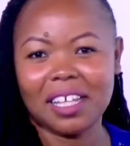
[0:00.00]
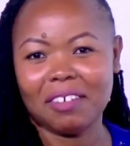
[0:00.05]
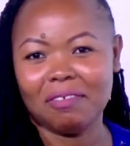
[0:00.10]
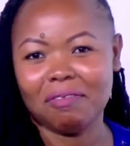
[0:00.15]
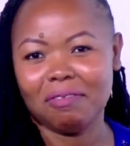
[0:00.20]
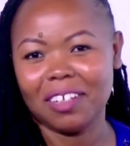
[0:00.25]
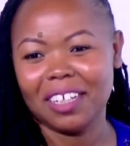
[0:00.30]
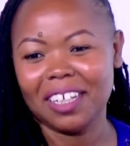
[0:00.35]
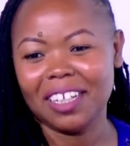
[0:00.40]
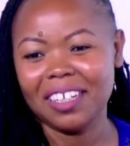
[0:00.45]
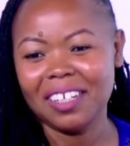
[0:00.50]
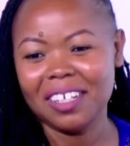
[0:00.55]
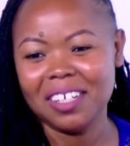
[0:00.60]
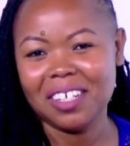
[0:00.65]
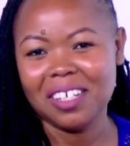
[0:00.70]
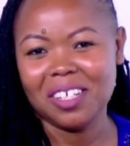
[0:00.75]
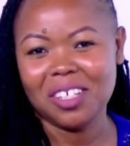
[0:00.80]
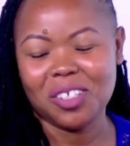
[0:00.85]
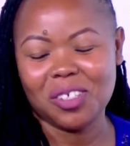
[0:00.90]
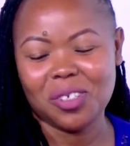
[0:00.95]
Eveline
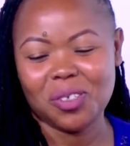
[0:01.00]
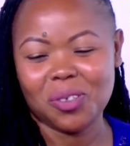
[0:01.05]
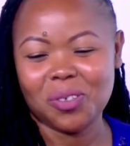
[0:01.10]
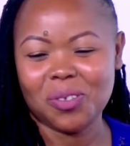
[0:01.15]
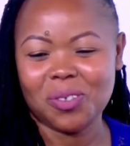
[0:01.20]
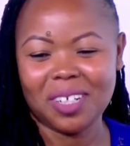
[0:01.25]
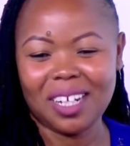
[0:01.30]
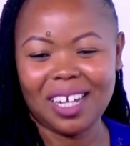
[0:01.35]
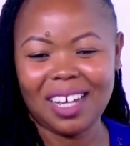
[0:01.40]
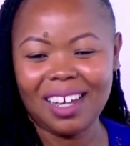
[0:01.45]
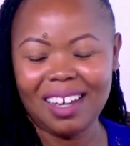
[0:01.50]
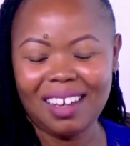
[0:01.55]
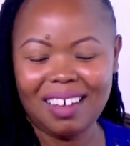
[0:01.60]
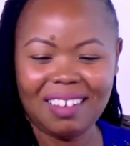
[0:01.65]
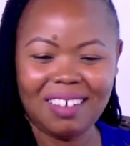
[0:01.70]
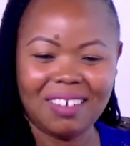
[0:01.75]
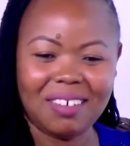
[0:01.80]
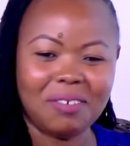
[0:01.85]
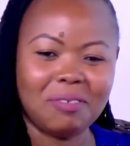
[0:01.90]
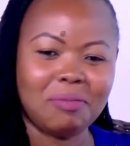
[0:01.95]
Juguna
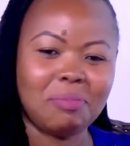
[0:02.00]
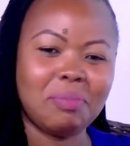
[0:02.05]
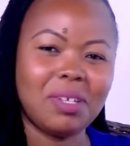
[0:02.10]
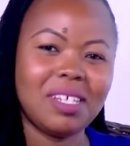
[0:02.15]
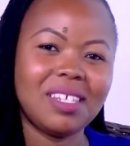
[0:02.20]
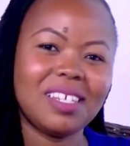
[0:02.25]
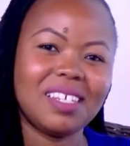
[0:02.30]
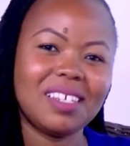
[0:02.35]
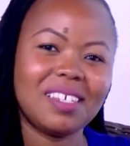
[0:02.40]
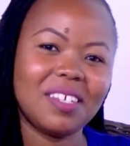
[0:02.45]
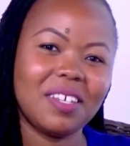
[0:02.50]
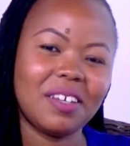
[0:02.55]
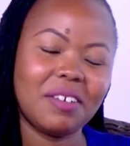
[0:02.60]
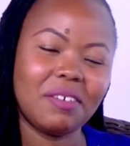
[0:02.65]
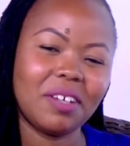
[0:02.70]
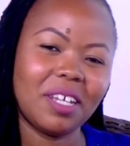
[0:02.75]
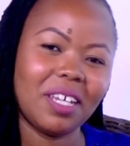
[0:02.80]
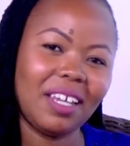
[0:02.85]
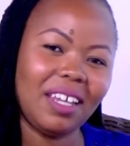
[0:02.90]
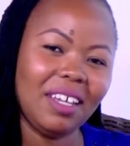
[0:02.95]
of Mrs.
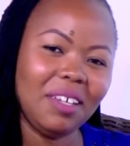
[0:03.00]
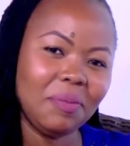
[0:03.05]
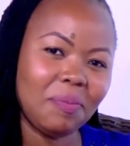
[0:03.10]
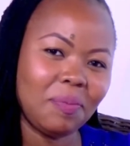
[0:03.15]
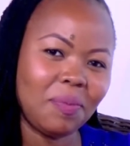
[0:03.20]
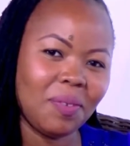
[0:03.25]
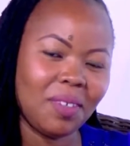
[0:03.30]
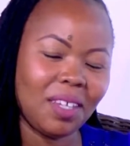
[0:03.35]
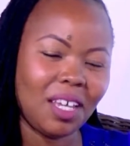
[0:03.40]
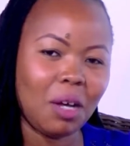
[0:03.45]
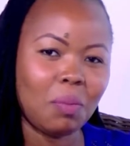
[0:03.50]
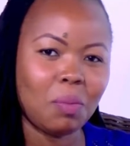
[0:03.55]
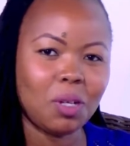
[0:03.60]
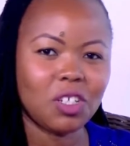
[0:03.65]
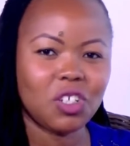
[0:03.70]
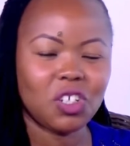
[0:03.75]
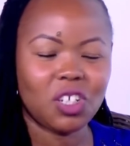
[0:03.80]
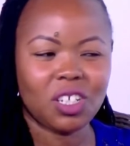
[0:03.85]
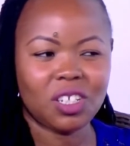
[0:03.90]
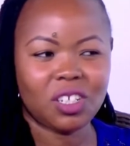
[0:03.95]
Nyariki. I'm a
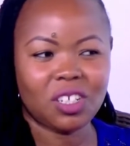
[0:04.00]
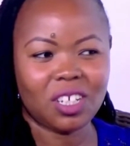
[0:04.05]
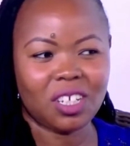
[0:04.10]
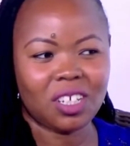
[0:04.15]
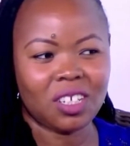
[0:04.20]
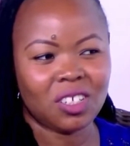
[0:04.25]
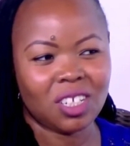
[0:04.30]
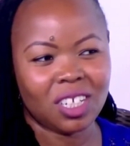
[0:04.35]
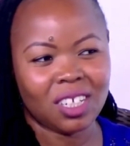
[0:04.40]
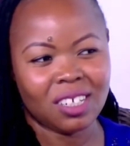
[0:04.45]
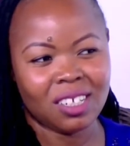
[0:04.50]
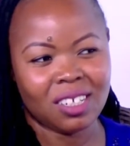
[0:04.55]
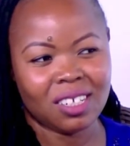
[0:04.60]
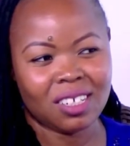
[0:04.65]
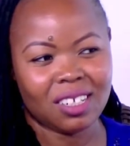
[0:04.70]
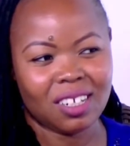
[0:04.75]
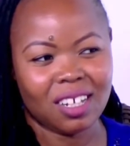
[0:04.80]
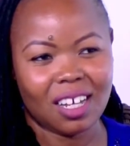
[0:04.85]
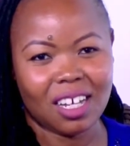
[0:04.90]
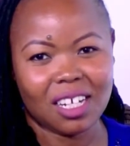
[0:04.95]
change agent,
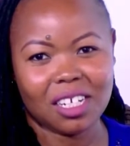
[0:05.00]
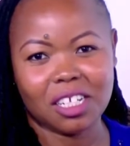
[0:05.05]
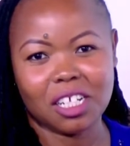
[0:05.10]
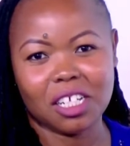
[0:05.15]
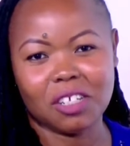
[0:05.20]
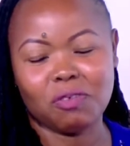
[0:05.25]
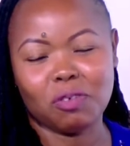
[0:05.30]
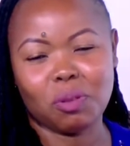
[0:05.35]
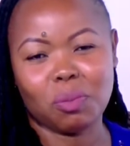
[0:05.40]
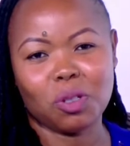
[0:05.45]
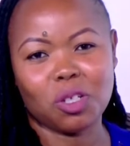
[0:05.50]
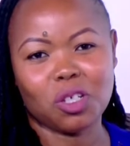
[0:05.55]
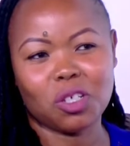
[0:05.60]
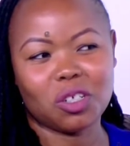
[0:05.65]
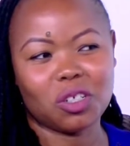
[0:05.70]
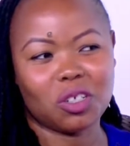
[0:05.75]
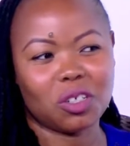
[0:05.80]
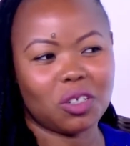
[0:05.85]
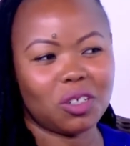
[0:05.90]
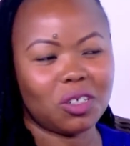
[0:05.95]
a
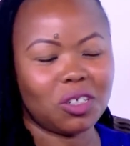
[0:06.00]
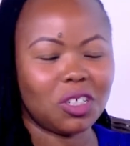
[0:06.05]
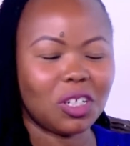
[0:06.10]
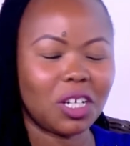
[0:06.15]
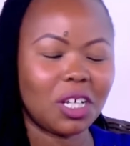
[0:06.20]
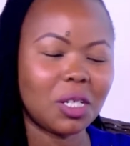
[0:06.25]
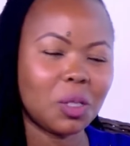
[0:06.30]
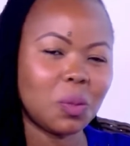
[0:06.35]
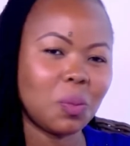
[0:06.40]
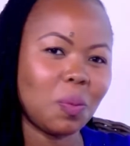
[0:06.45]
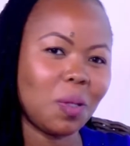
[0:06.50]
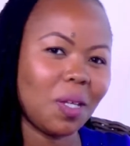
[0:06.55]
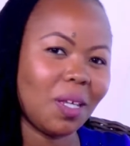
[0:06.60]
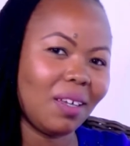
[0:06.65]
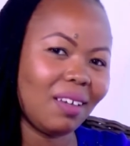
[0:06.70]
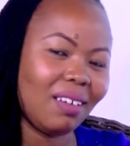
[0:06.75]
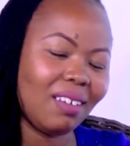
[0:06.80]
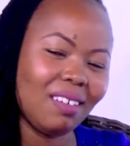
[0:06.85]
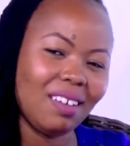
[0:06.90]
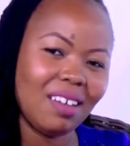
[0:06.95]
transformation coach, a
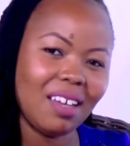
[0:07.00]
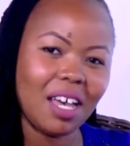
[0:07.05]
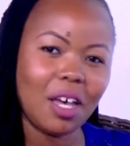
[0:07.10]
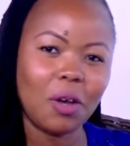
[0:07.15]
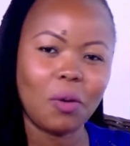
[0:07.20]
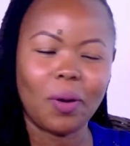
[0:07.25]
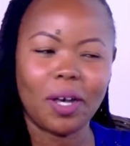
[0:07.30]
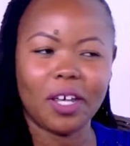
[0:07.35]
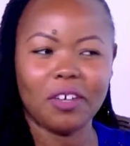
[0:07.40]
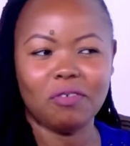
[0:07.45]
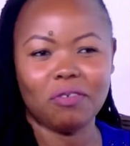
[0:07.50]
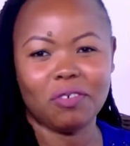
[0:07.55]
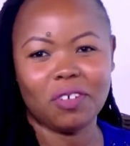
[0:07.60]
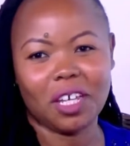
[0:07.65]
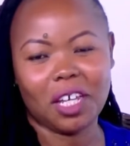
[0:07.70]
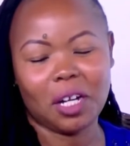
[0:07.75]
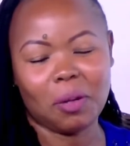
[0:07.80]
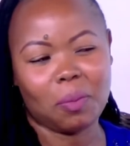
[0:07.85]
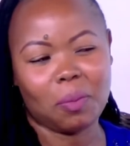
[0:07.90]
speaker, a wife, and a